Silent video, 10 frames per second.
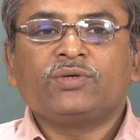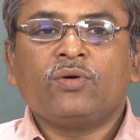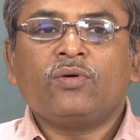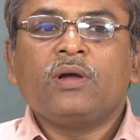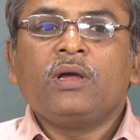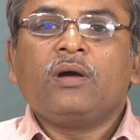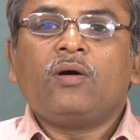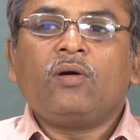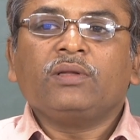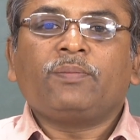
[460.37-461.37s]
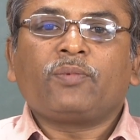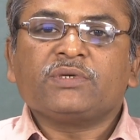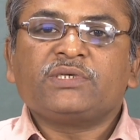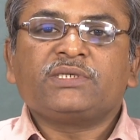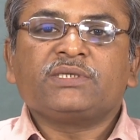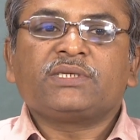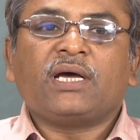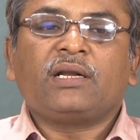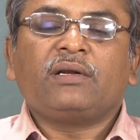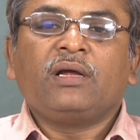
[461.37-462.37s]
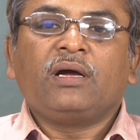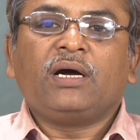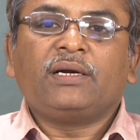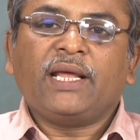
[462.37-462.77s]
So, all the processes are uh,